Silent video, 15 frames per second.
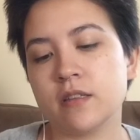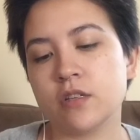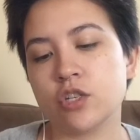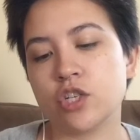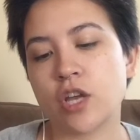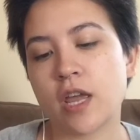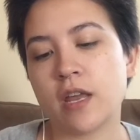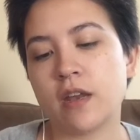
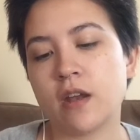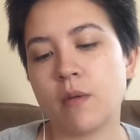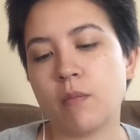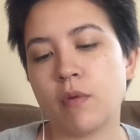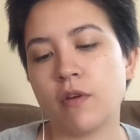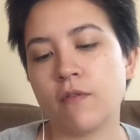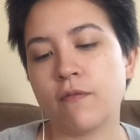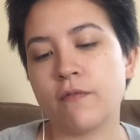shade
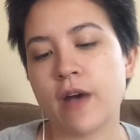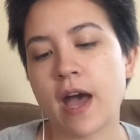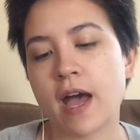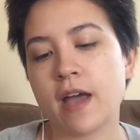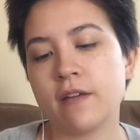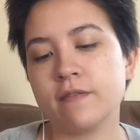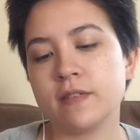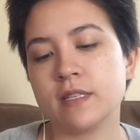number
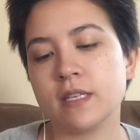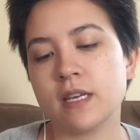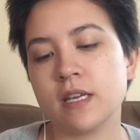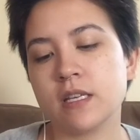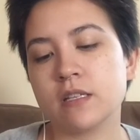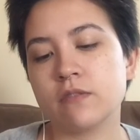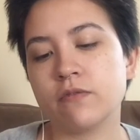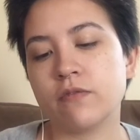
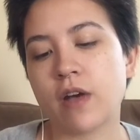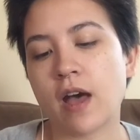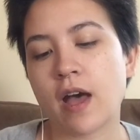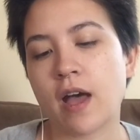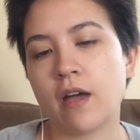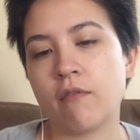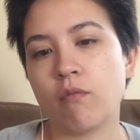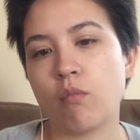
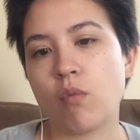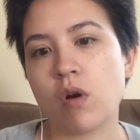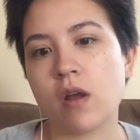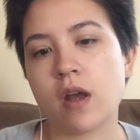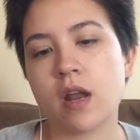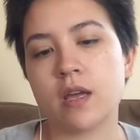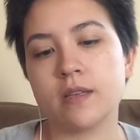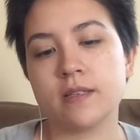
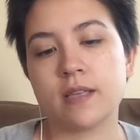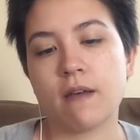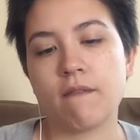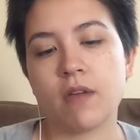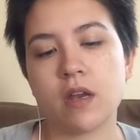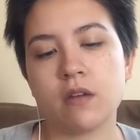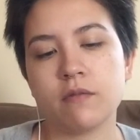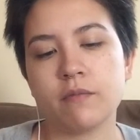
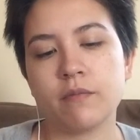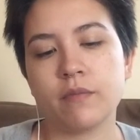56517,